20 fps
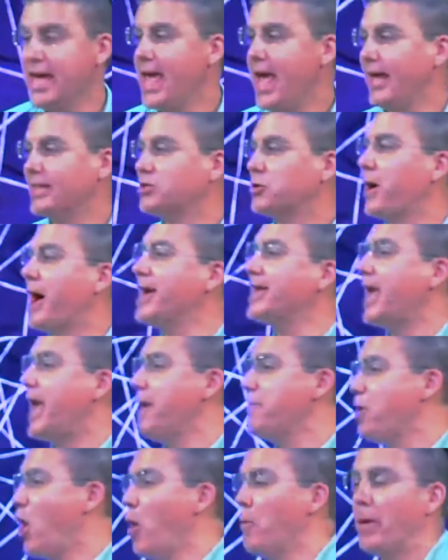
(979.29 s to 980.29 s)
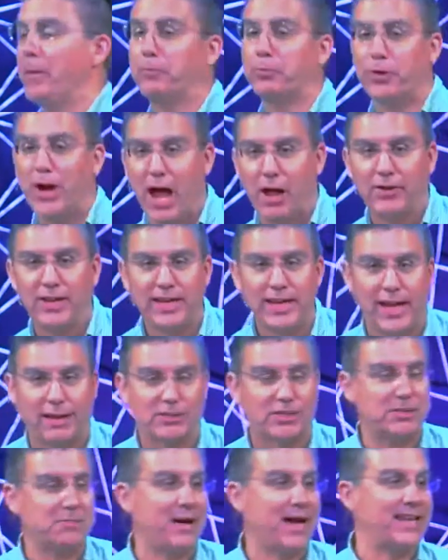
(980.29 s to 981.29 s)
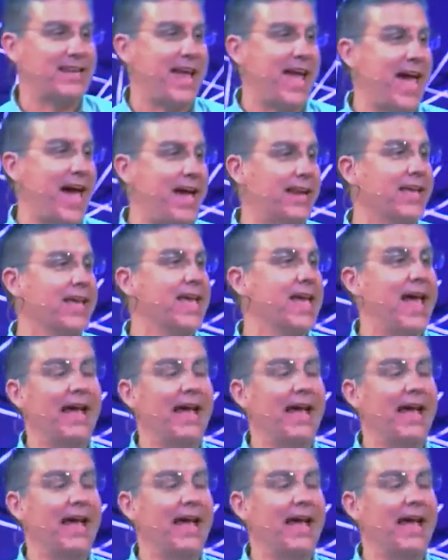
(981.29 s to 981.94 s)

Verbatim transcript: And so I came home and proudly announced to my dad